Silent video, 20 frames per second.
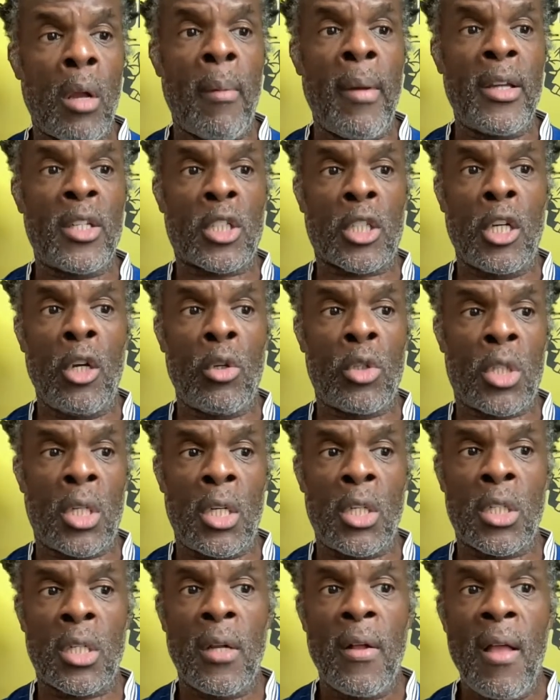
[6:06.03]

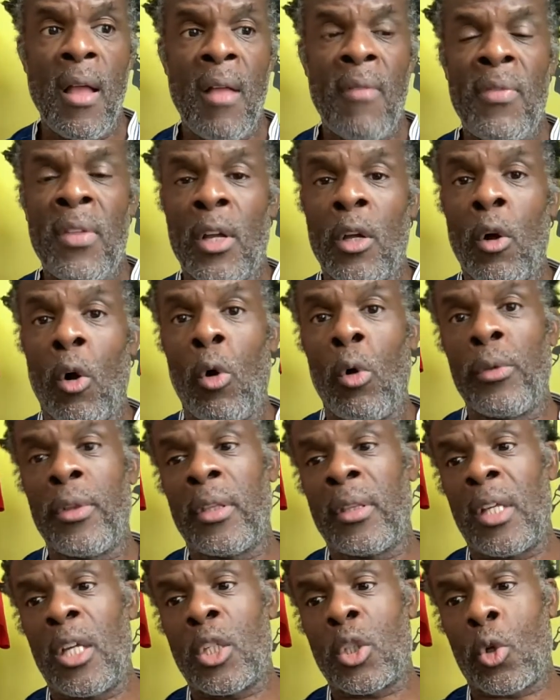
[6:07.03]
excuses. The goal that
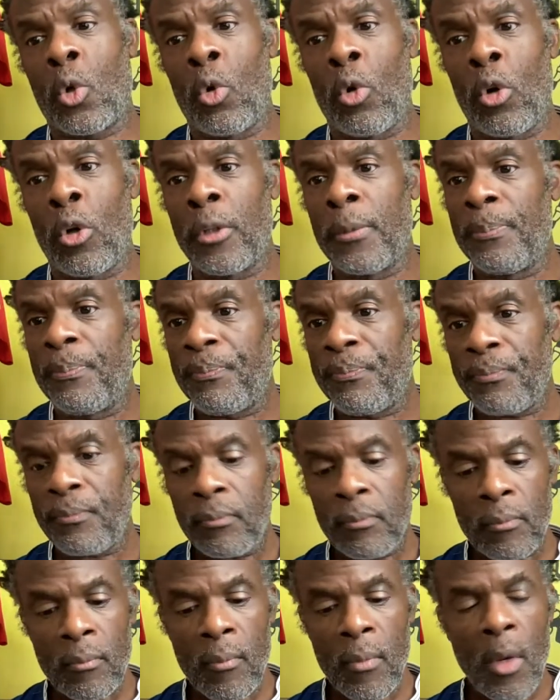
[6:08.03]
they scored
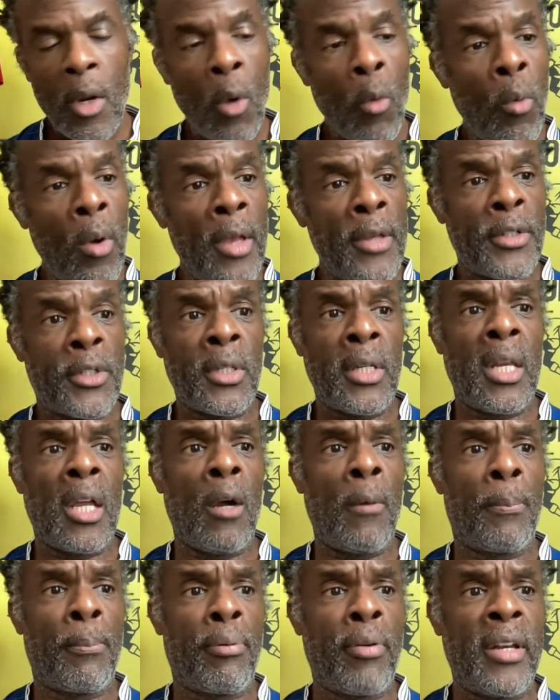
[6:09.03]
was,
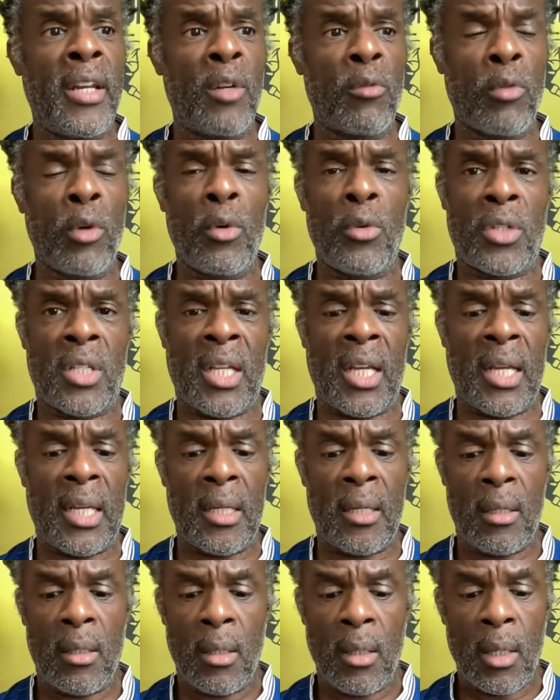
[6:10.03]
pretty
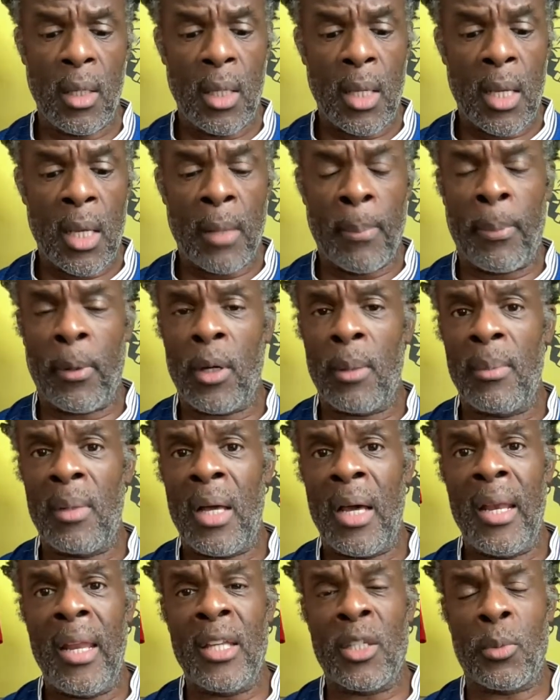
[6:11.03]
routine. The bottom
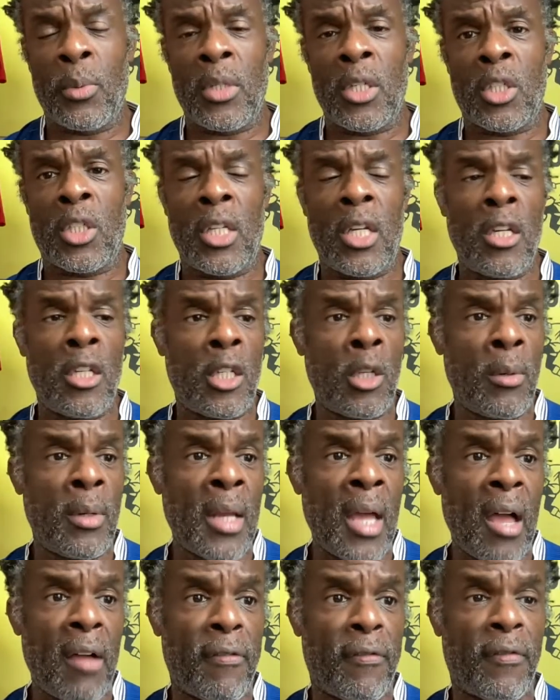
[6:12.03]
line is we just didn't do
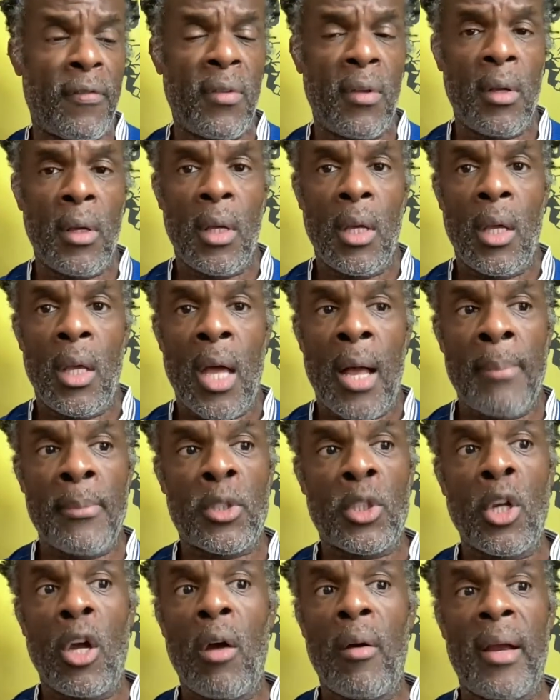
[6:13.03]
enough. I'm
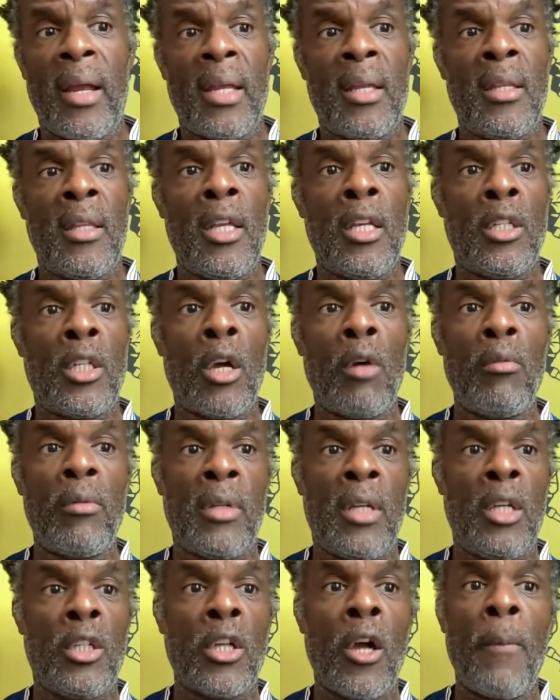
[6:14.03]
sorry. You
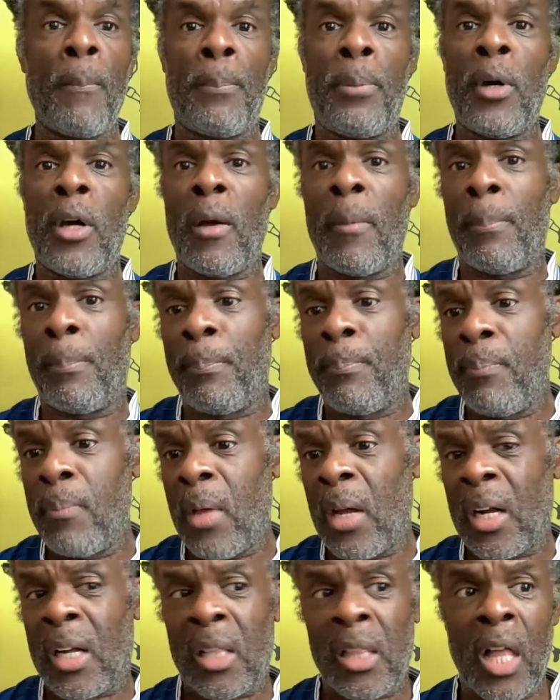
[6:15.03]
don't put
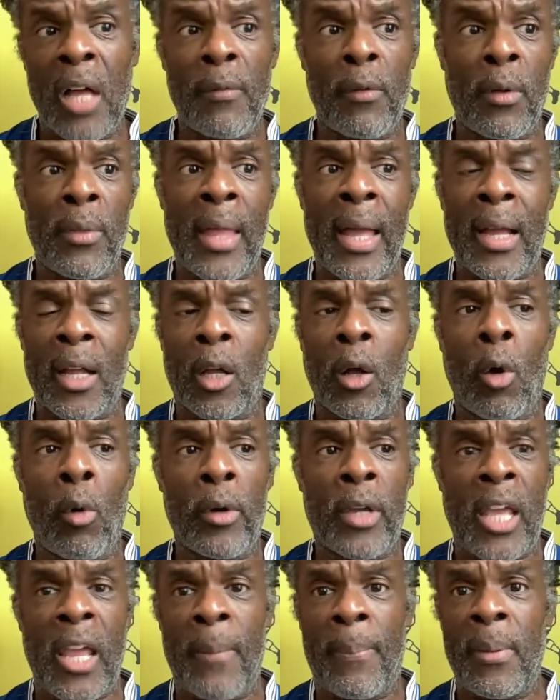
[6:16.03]
a glove on that
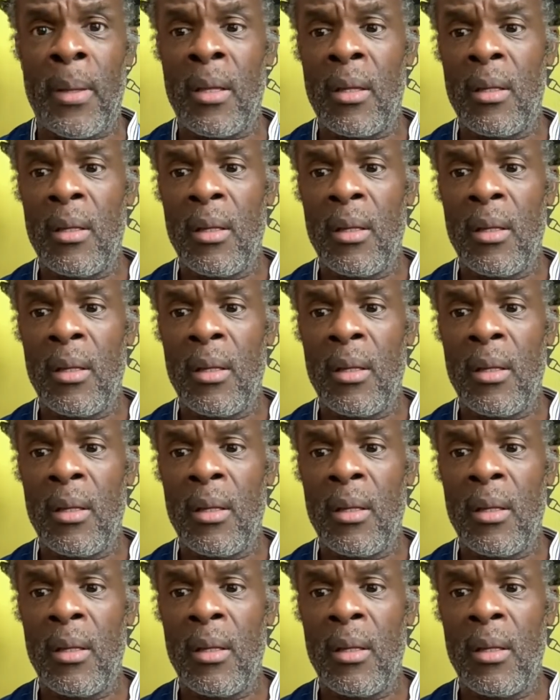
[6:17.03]
goalkeeper.